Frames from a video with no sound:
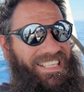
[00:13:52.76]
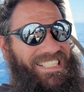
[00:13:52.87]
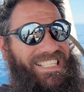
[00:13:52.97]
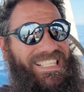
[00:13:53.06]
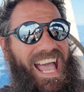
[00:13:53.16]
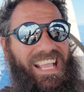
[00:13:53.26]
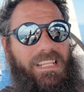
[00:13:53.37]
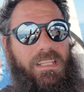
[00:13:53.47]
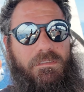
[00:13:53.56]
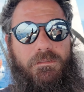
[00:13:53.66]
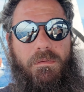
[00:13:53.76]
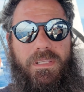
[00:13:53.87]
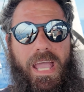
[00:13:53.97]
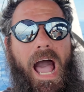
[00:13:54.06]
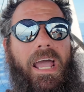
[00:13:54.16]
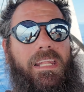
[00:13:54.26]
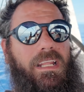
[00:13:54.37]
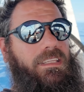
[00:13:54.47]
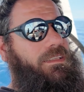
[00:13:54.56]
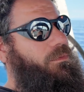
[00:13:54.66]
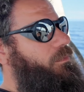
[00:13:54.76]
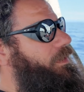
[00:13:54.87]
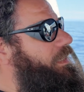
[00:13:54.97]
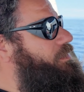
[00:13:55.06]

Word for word: exactly from the island we